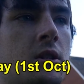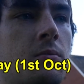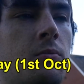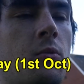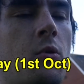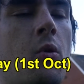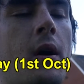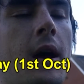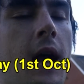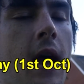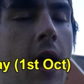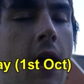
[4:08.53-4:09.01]
some
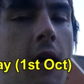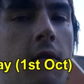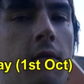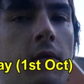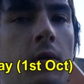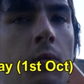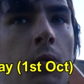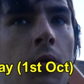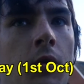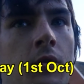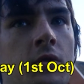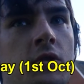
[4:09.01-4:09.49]
quite
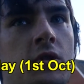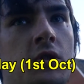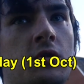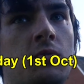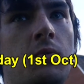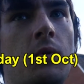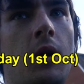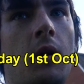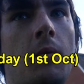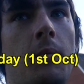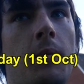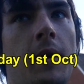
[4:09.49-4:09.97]
heavy ones as
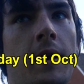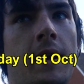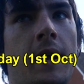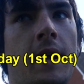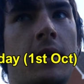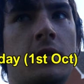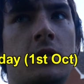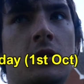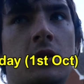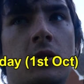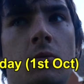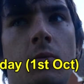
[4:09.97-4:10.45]
well by the
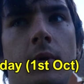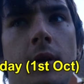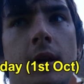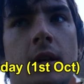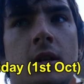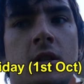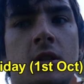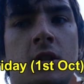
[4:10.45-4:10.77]
end of the week.